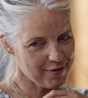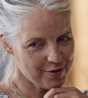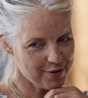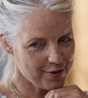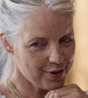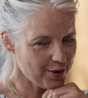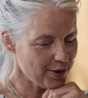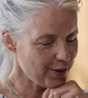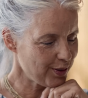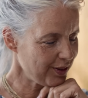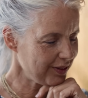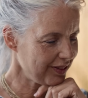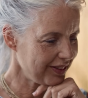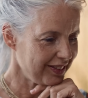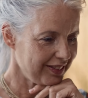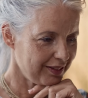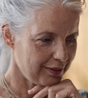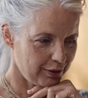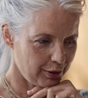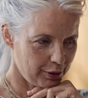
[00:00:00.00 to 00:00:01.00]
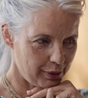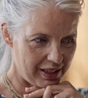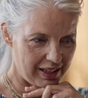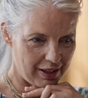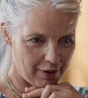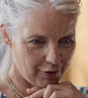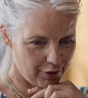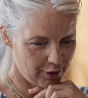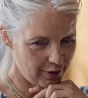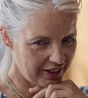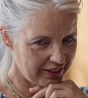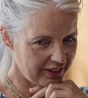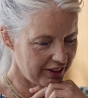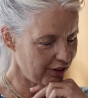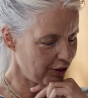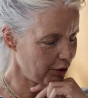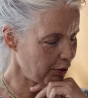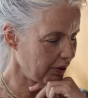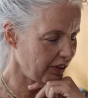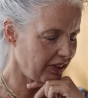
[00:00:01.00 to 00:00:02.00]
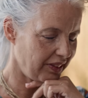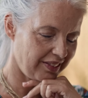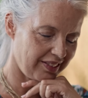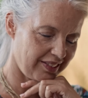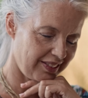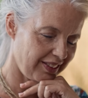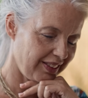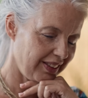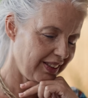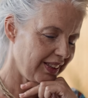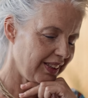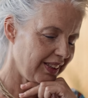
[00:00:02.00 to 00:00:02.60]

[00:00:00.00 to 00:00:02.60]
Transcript: you know, really fully distressed.